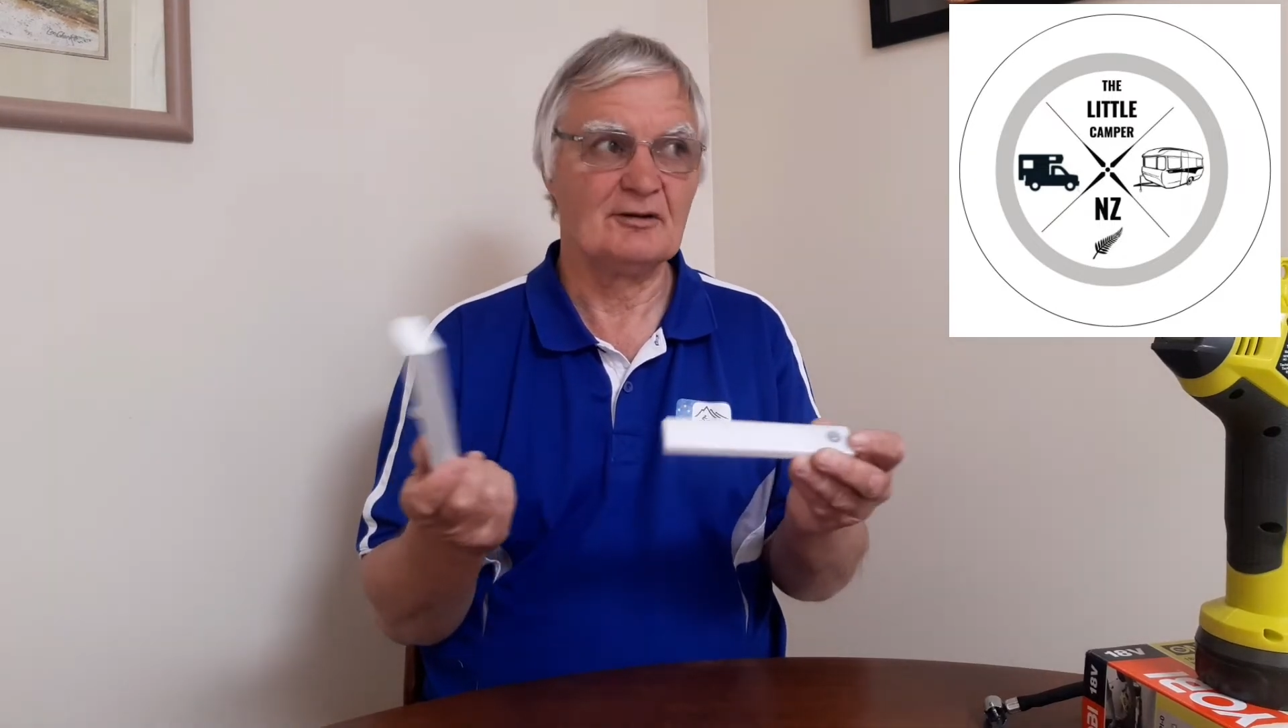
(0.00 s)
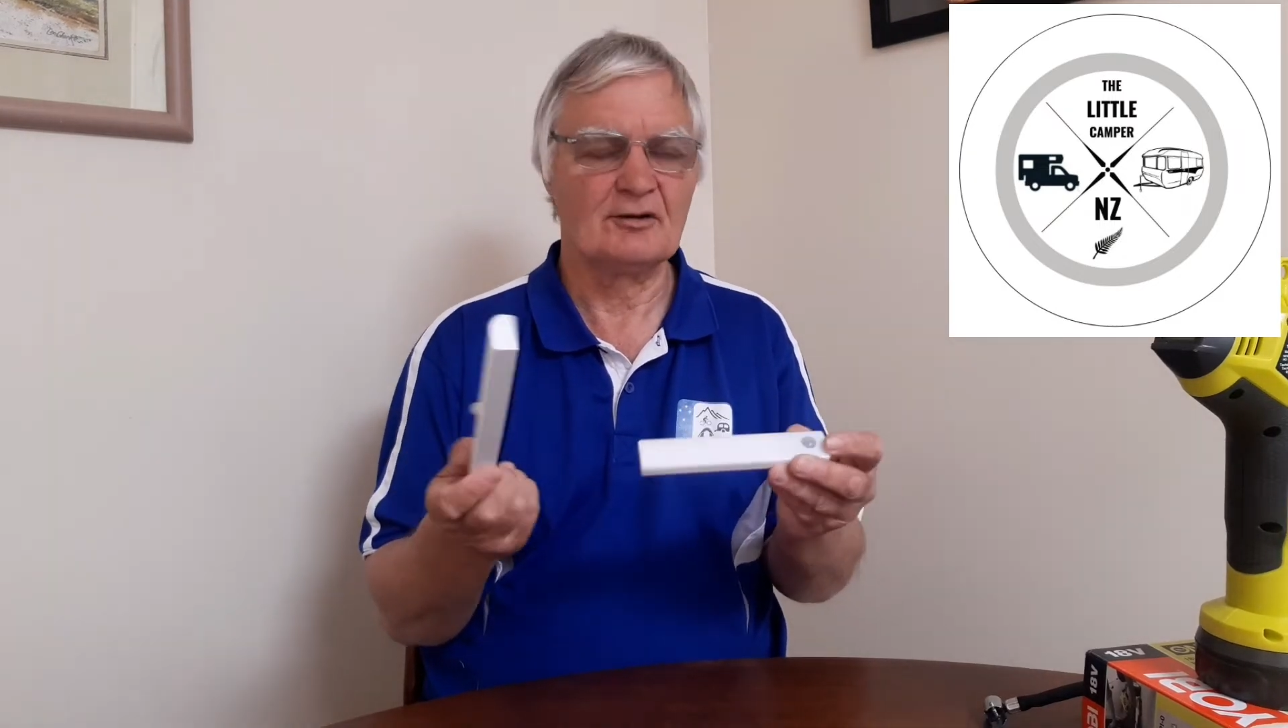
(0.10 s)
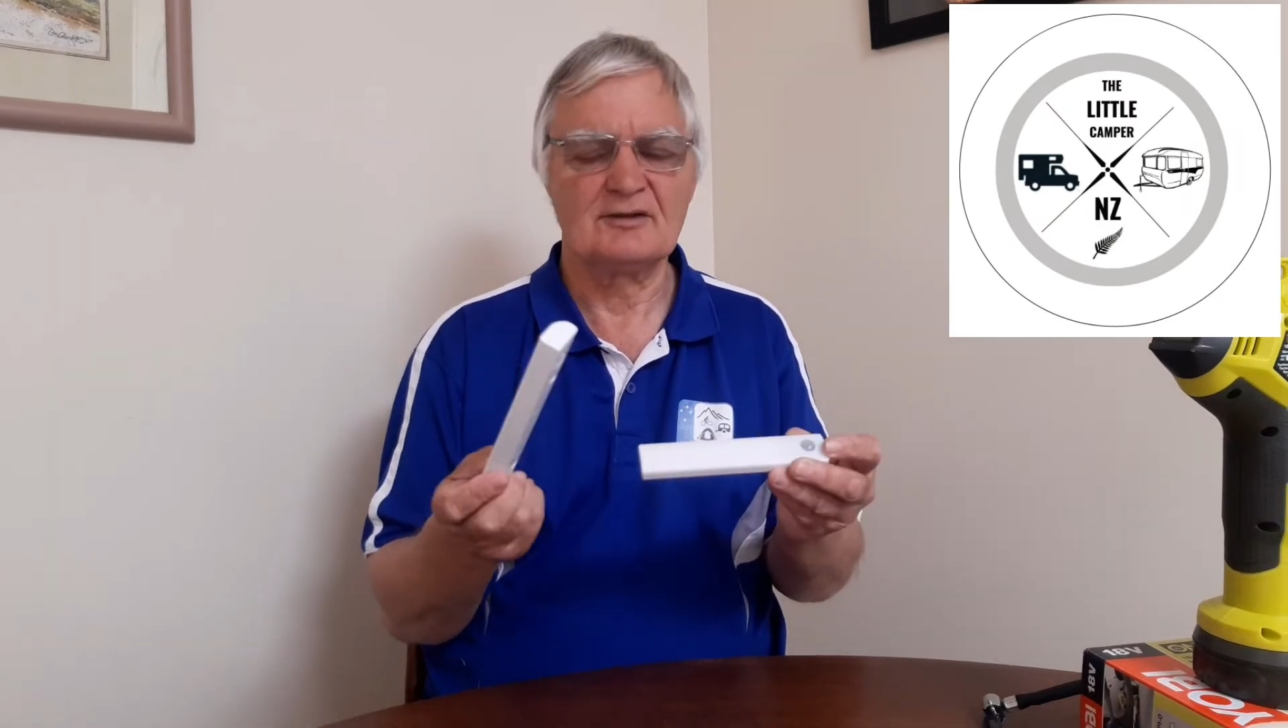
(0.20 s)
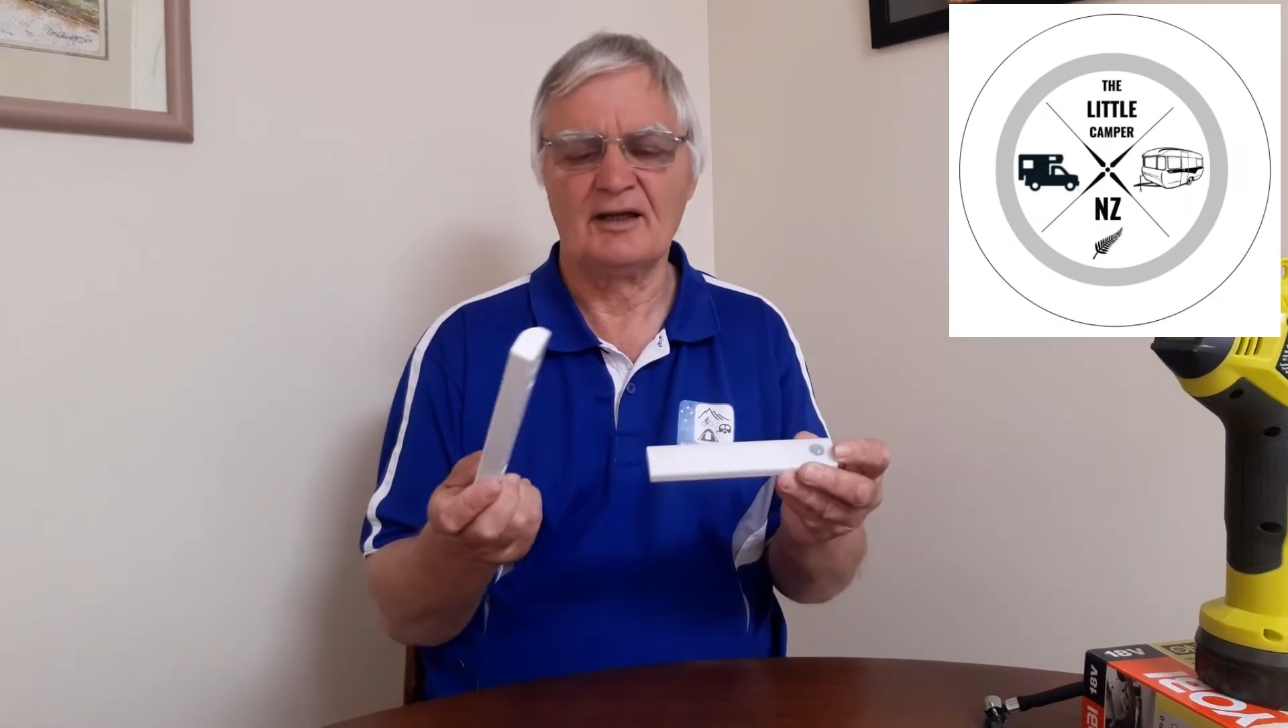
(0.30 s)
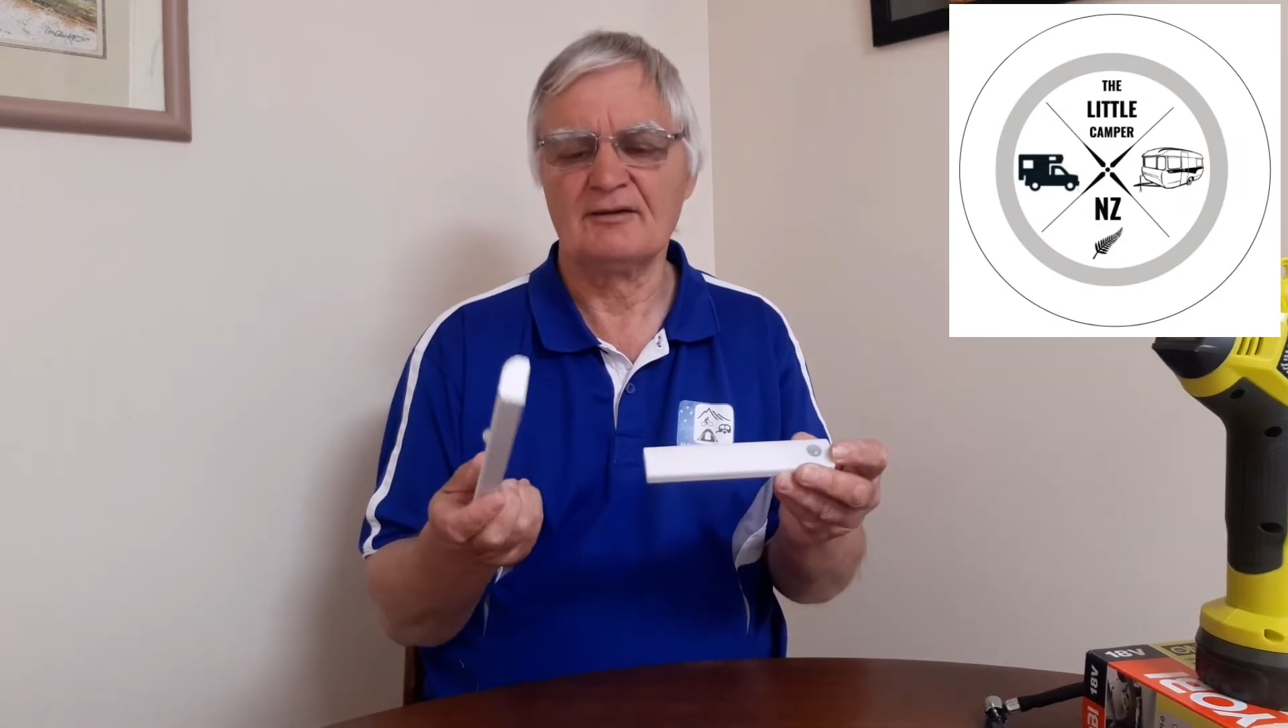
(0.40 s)

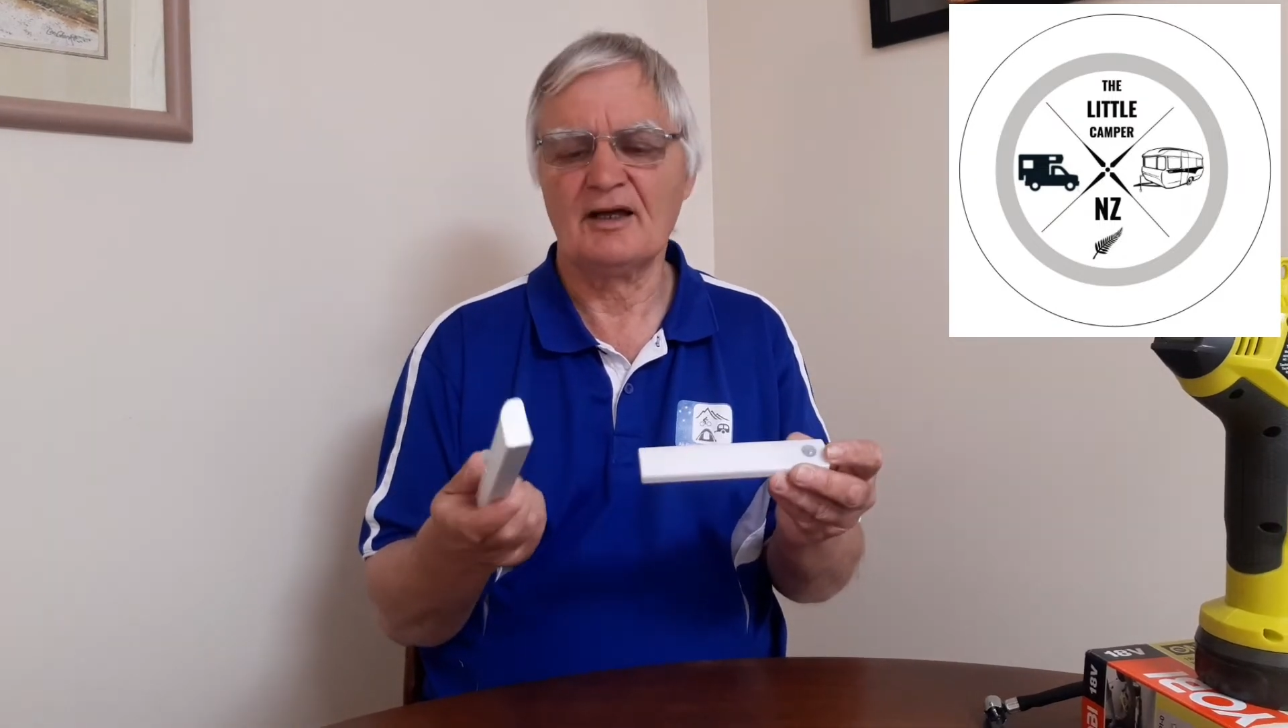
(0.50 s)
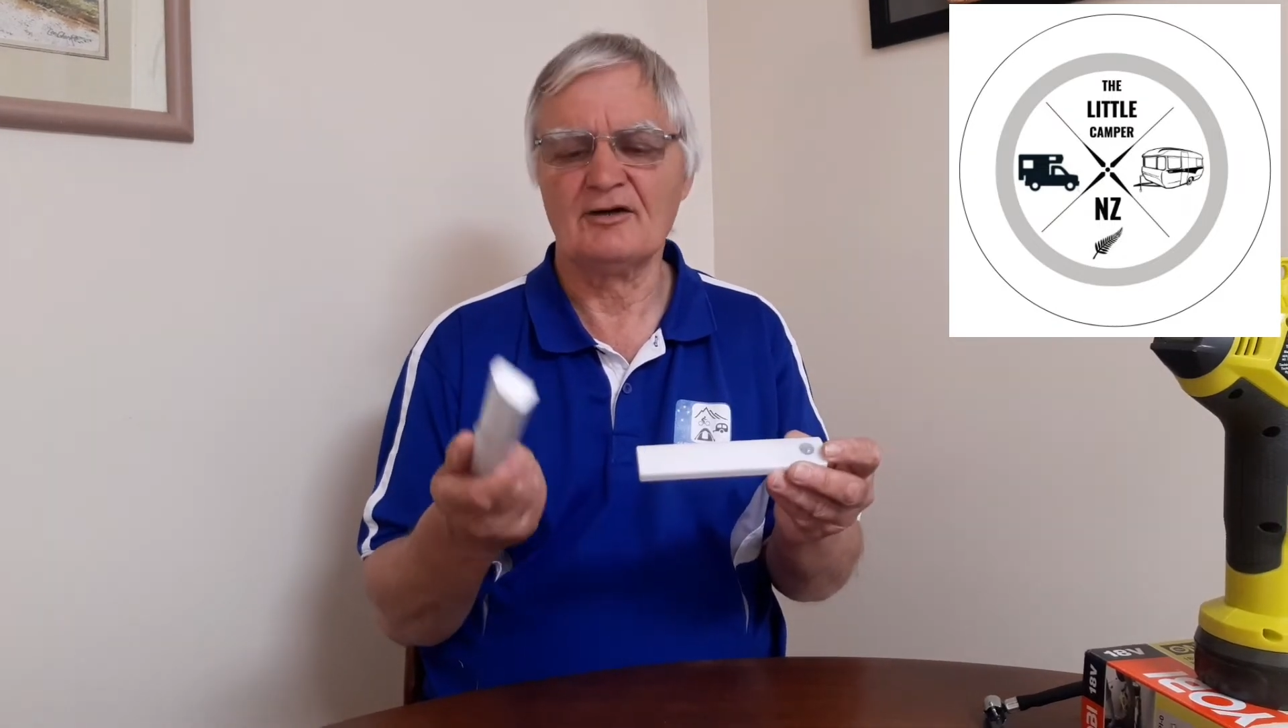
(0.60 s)
lockdown now